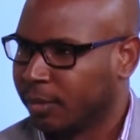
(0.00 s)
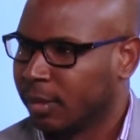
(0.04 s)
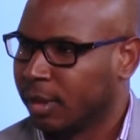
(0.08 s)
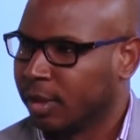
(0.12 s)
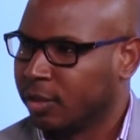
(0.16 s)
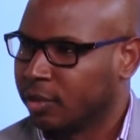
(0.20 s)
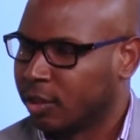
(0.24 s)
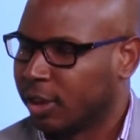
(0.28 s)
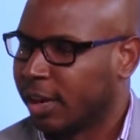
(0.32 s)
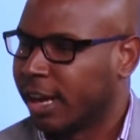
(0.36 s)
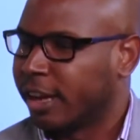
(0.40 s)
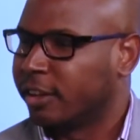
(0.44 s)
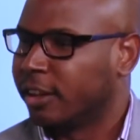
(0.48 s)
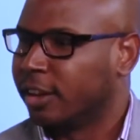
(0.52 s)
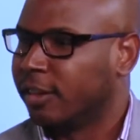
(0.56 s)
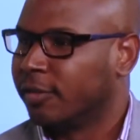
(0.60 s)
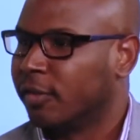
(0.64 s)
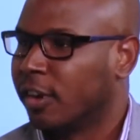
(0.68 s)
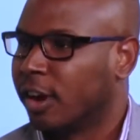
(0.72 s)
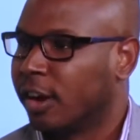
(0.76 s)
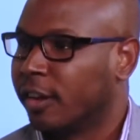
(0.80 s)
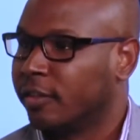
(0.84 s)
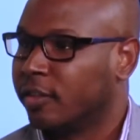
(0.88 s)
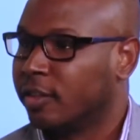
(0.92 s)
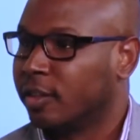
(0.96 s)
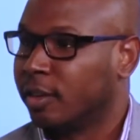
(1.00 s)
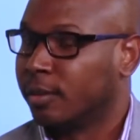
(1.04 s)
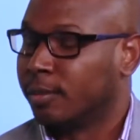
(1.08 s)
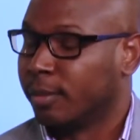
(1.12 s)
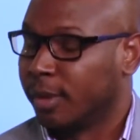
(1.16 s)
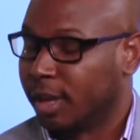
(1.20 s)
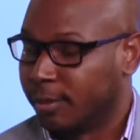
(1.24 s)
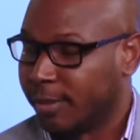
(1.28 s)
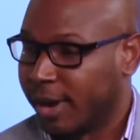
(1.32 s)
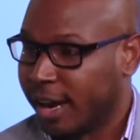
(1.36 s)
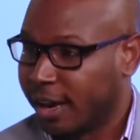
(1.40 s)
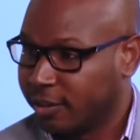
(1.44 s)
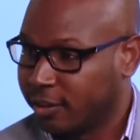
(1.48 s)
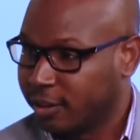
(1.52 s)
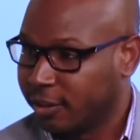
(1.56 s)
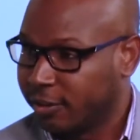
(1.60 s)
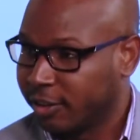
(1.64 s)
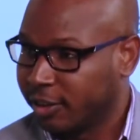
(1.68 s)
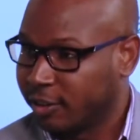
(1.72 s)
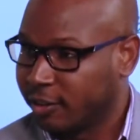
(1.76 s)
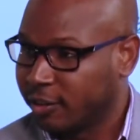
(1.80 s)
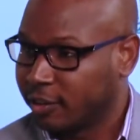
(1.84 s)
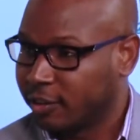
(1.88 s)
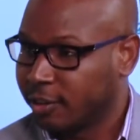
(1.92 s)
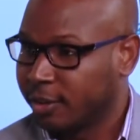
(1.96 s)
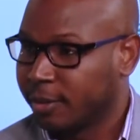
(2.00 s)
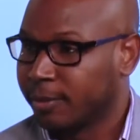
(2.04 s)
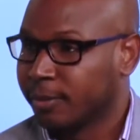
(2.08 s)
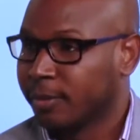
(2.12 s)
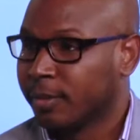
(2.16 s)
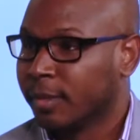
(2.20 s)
So that involves minimizing risk